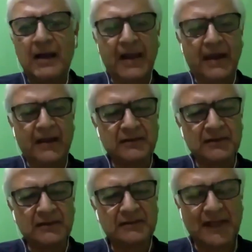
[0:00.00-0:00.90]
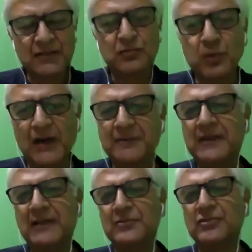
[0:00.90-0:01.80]
And that's why it
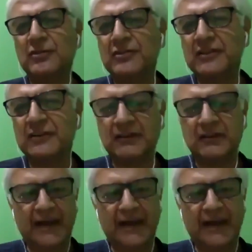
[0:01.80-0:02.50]
becomes so critical.